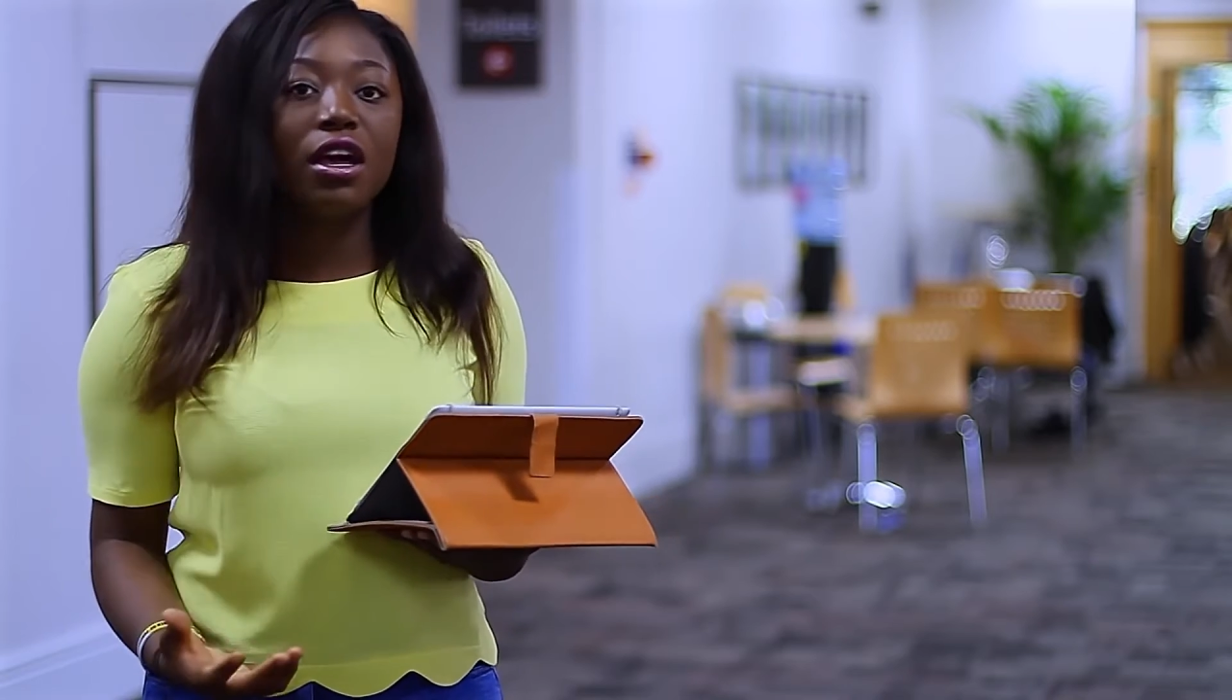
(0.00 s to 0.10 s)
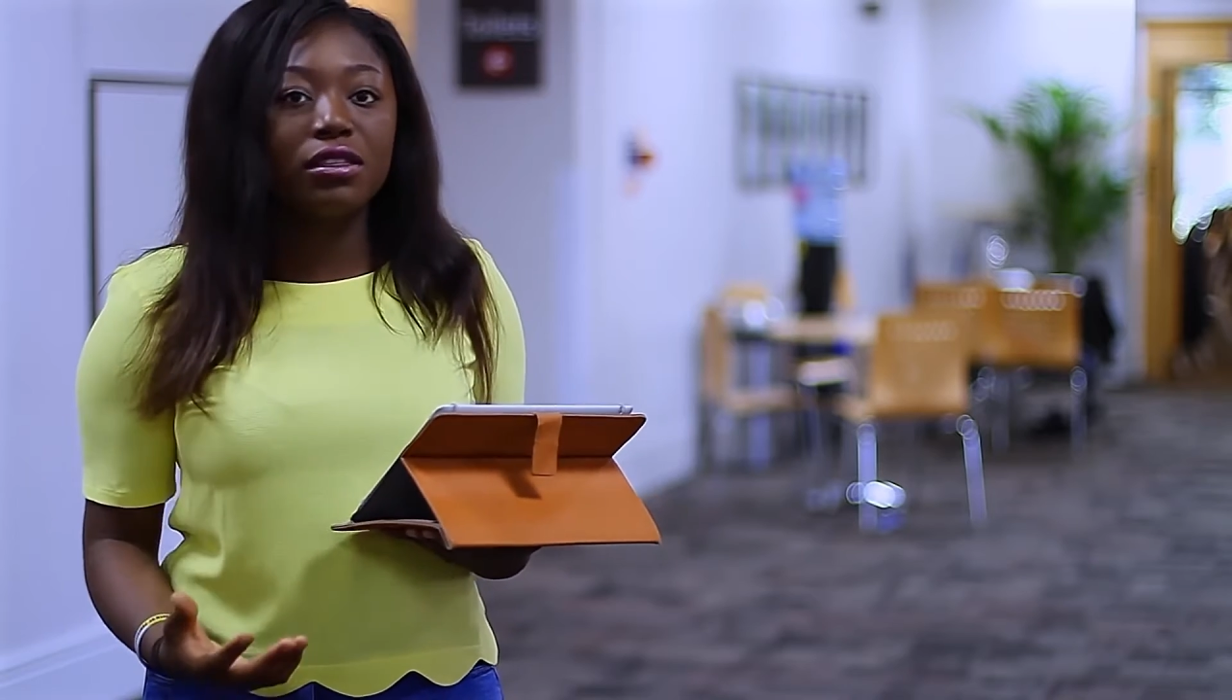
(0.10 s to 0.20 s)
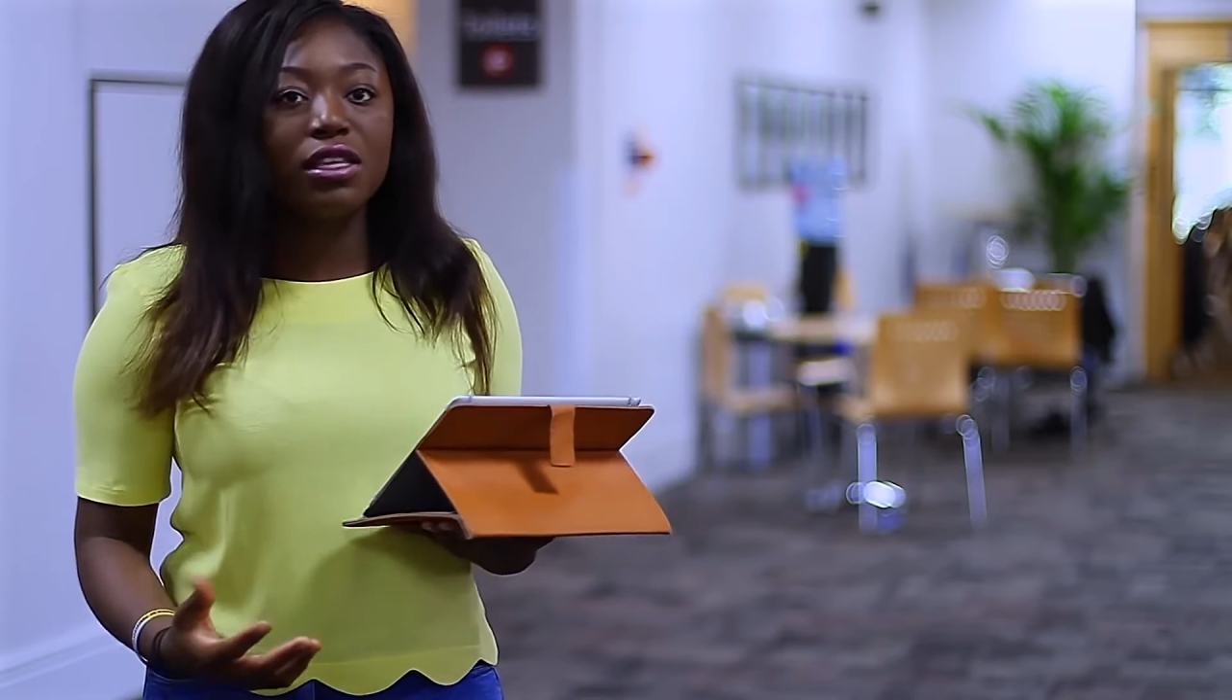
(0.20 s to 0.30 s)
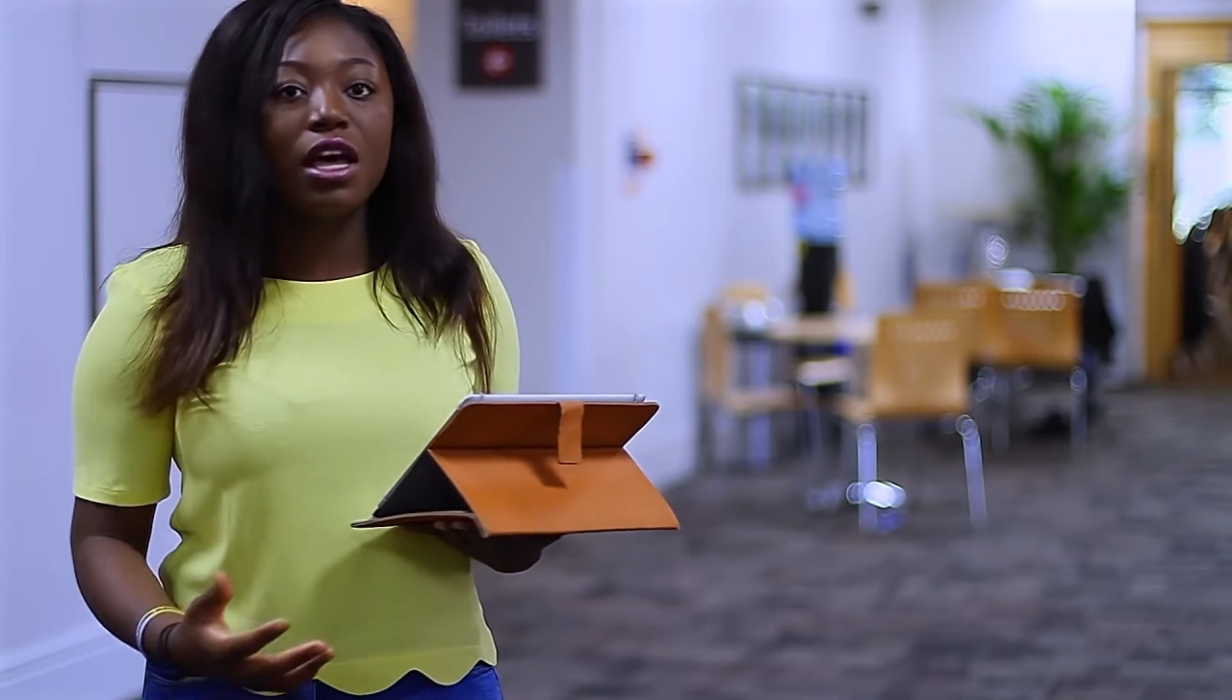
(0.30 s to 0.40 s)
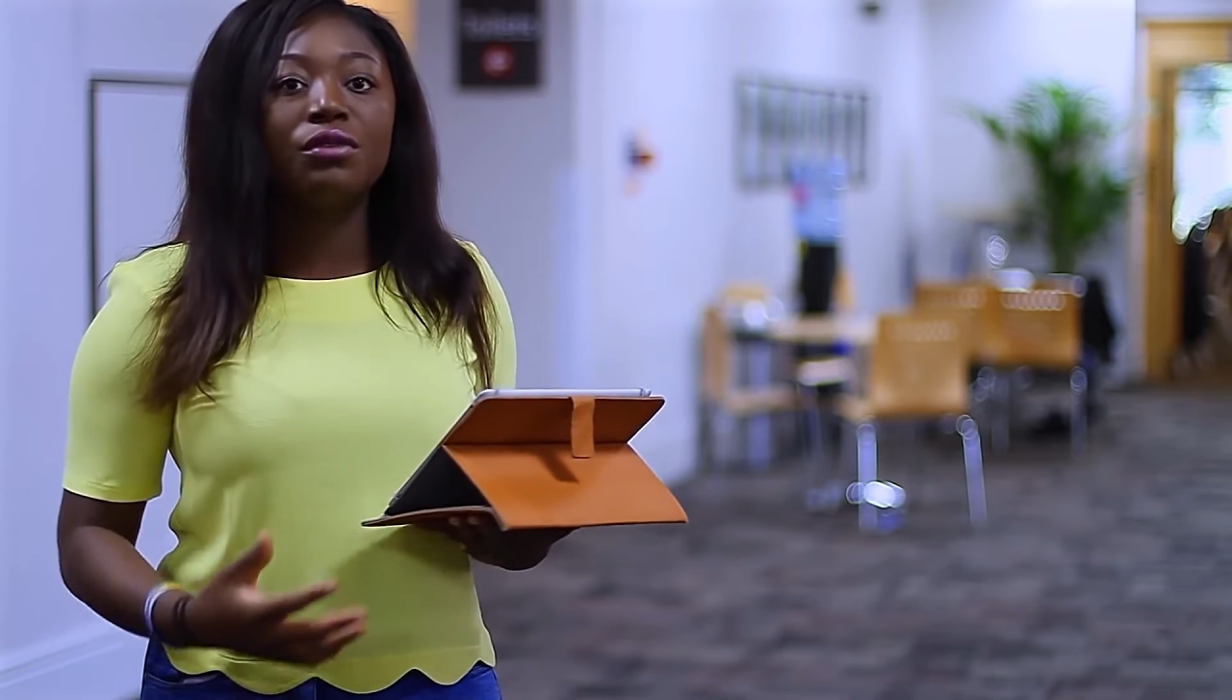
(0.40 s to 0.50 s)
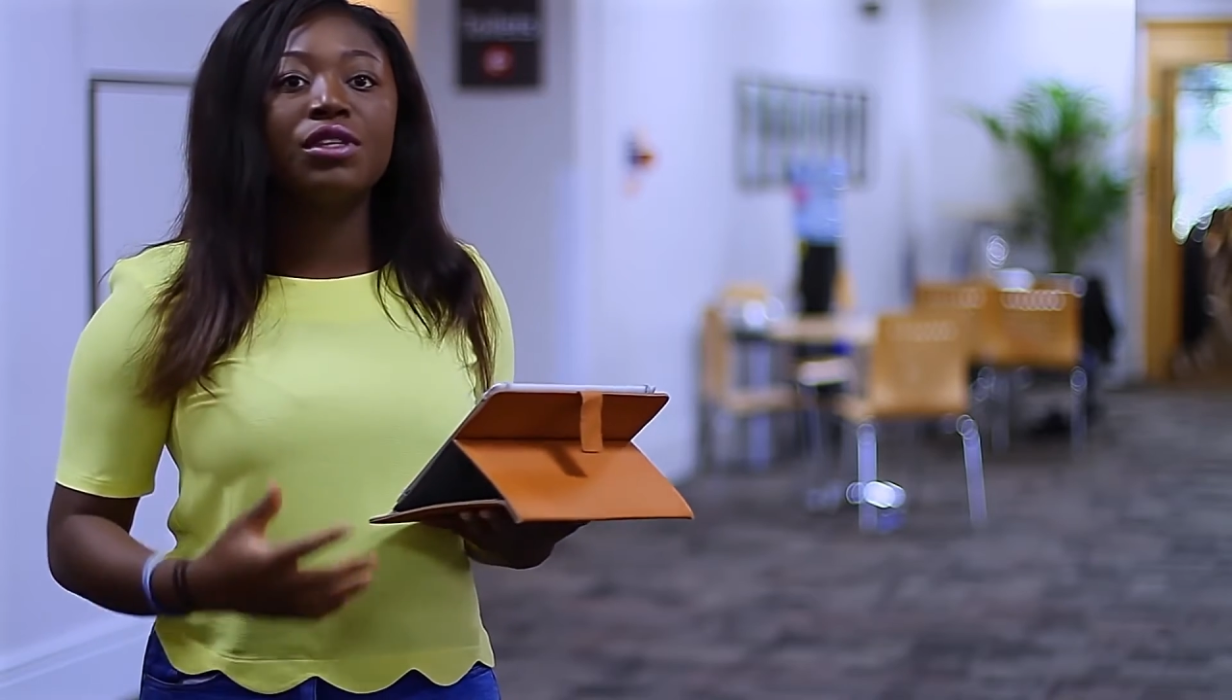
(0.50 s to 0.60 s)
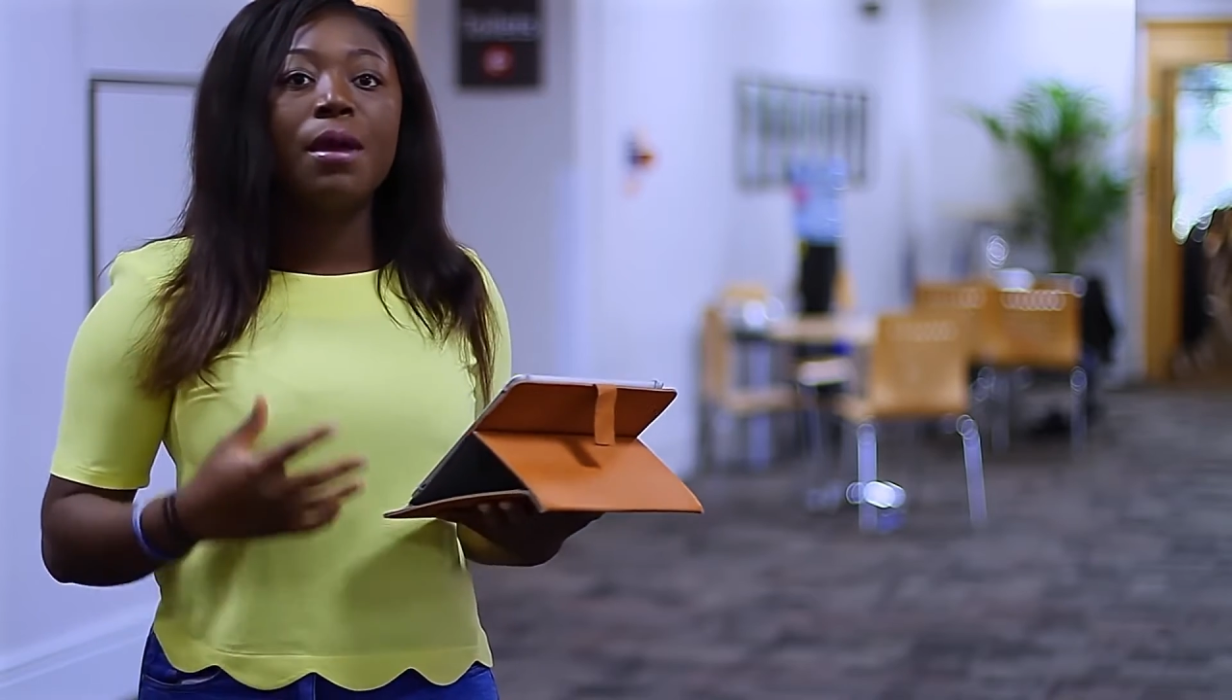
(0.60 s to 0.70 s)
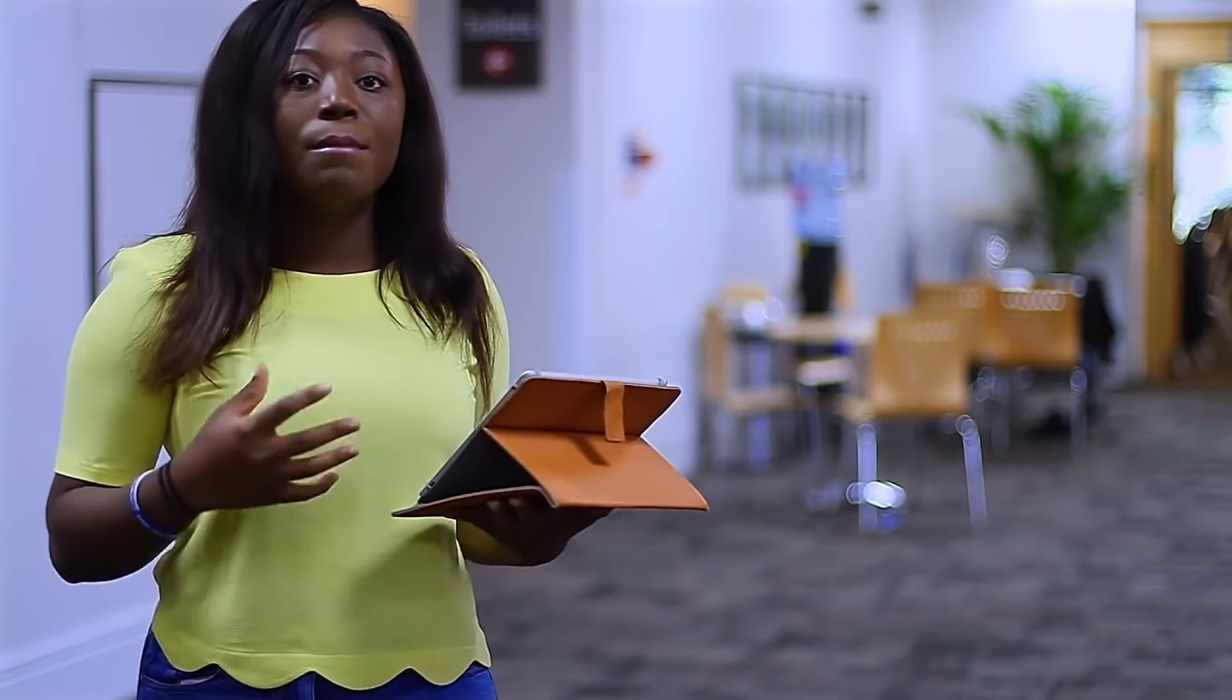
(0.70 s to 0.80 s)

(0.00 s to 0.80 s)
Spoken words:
ourselves,